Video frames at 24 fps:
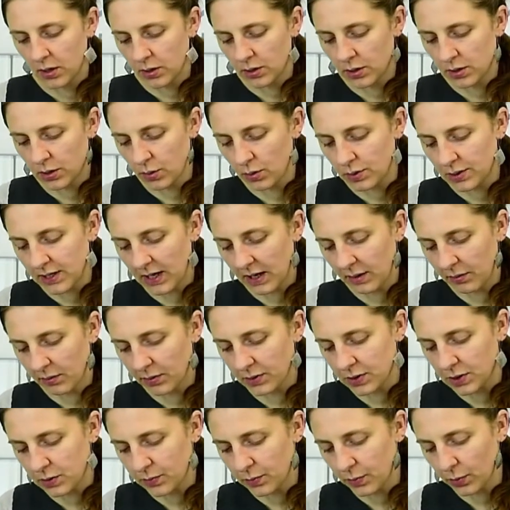2
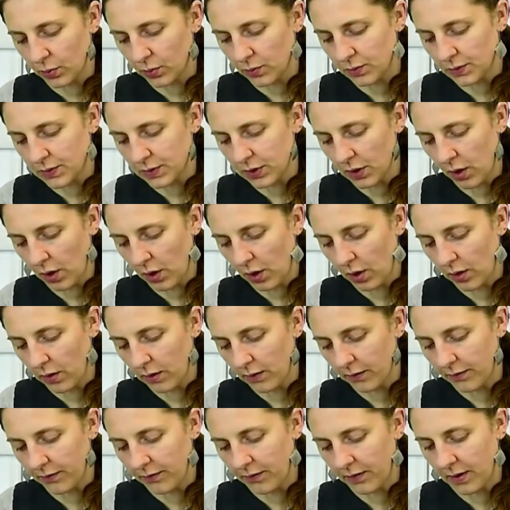tablespoons
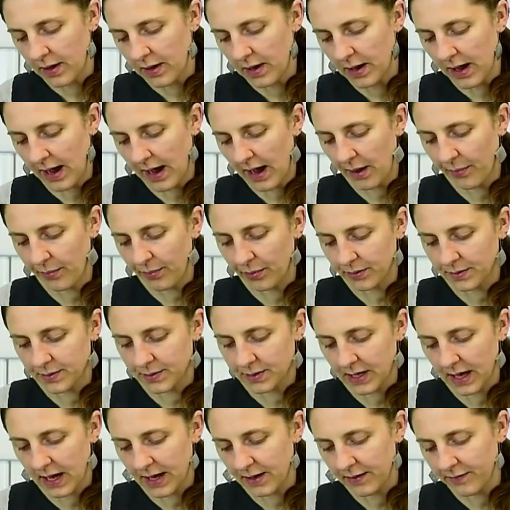of apple
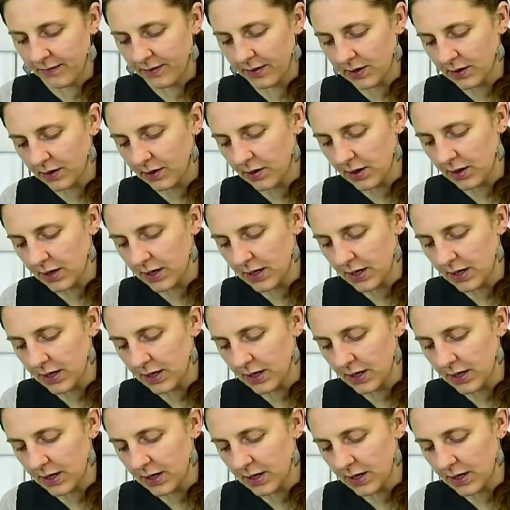cider vinegar